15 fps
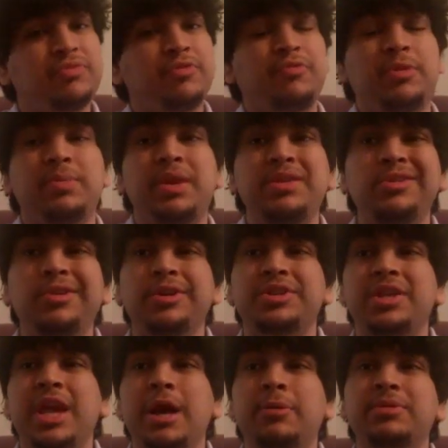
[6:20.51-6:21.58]
from then you could
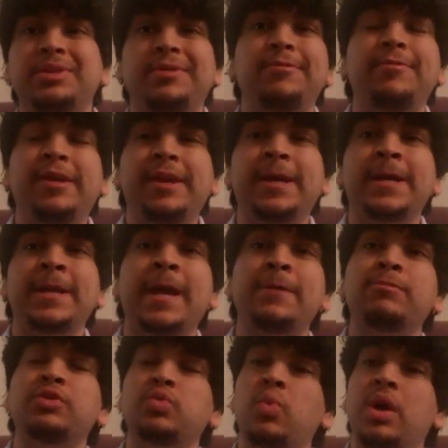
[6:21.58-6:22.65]
say I was a fan. I
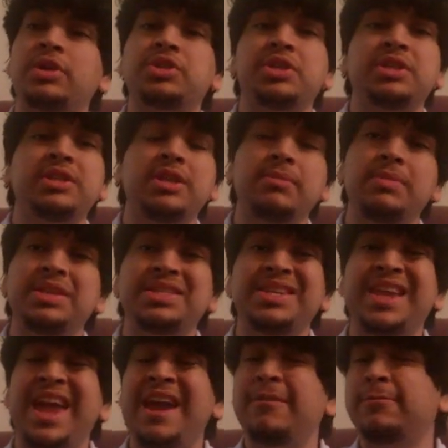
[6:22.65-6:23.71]
was watching
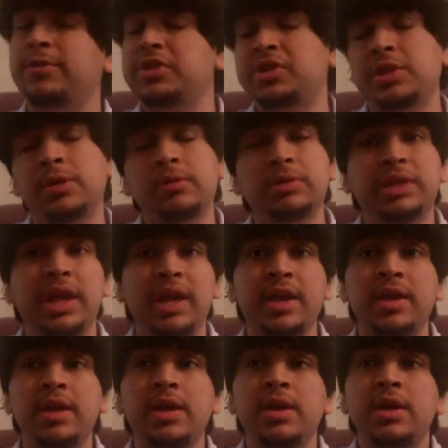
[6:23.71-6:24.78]
DBZ every single
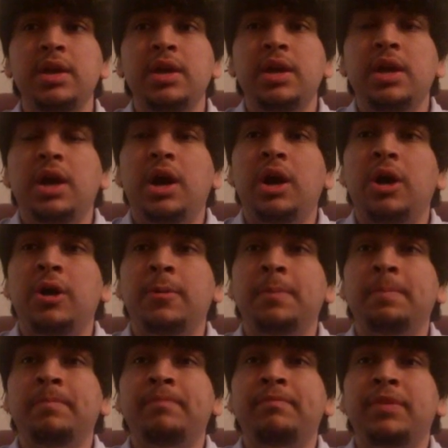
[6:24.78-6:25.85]
day.
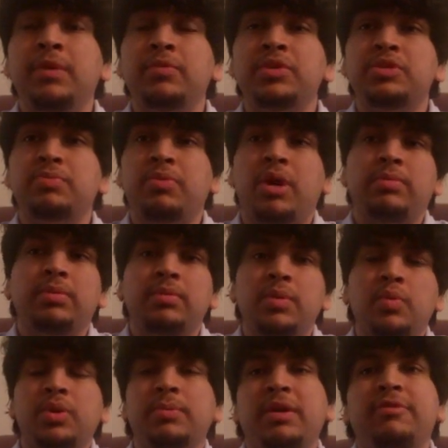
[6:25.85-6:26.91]
It was probably
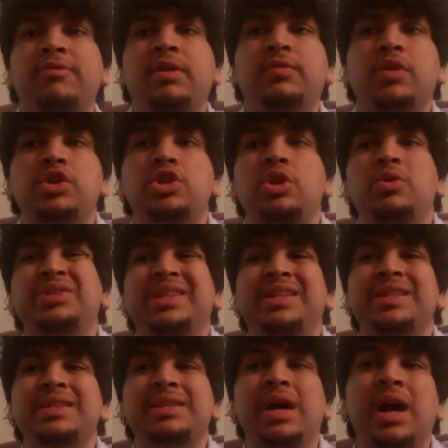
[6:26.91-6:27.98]
one of my favorite shows at
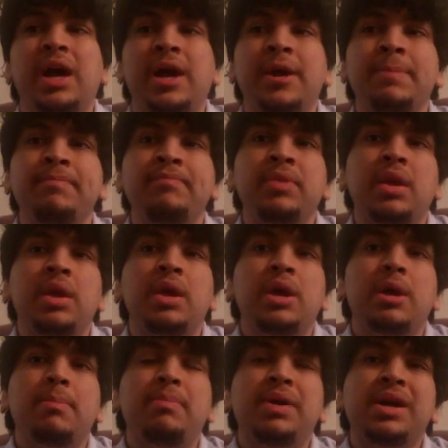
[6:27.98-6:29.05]
the time.
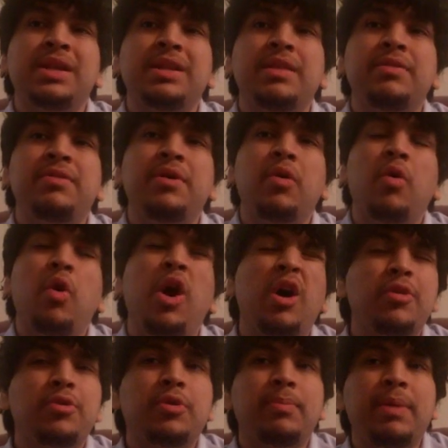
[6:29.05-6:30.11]
But the
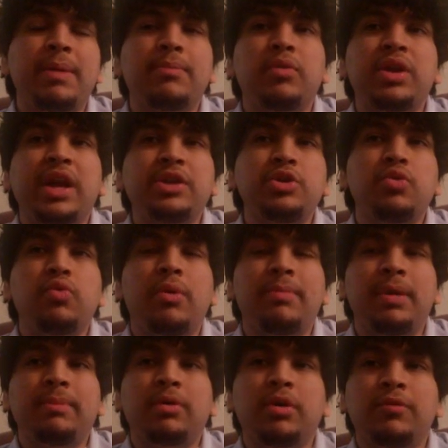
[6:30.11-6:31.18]
other memory I do
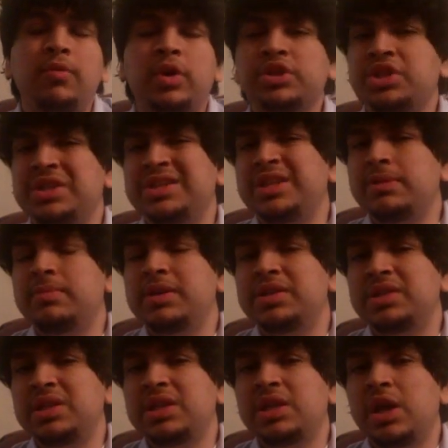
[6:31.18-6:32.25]
remember of watching
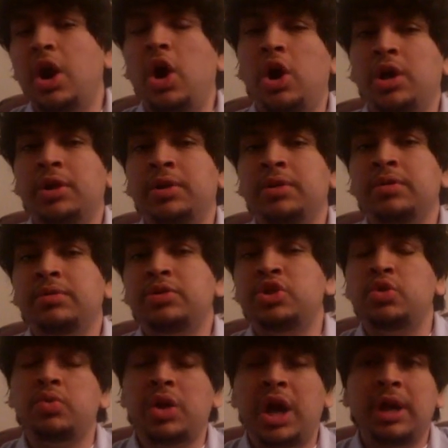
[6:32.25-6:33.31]
DBZ on
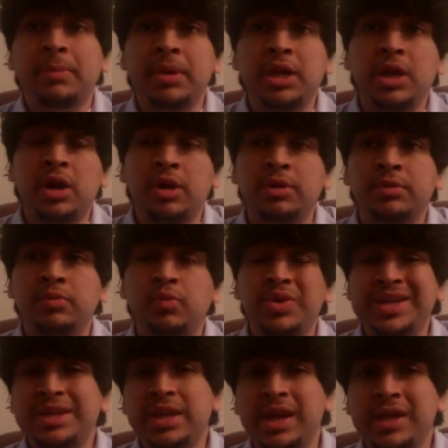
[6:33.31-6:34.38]
Toonami on
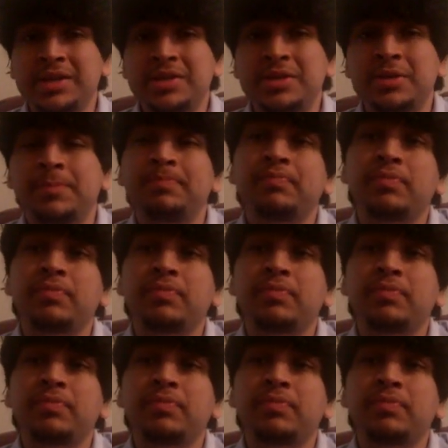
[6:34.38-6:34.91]
weekdays